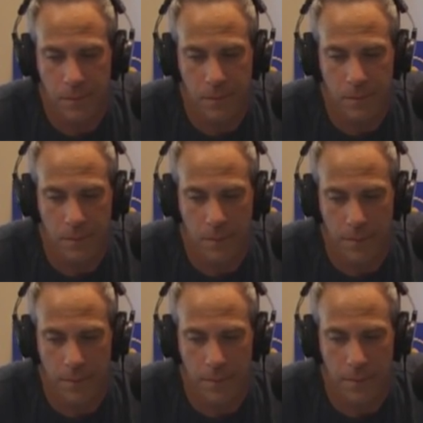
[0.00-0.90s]

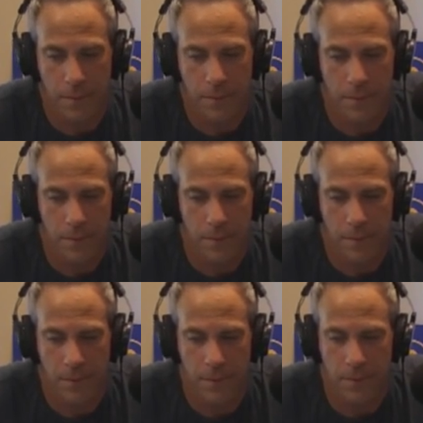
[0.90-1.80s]

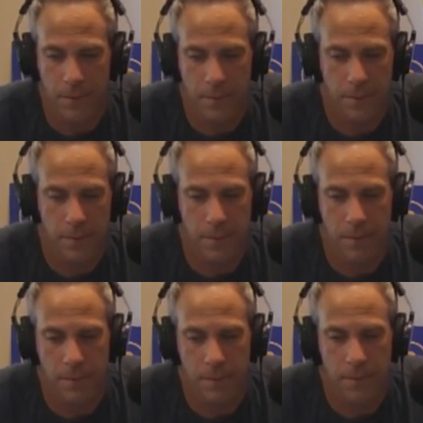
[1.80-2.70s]

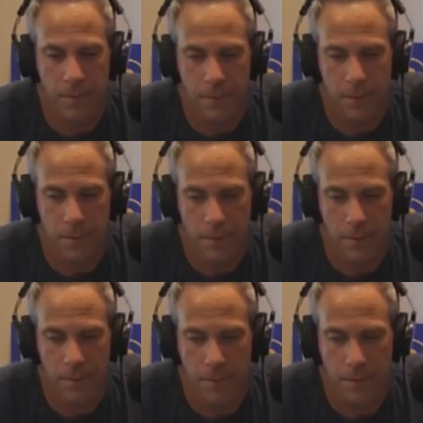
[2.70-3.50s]
(silent)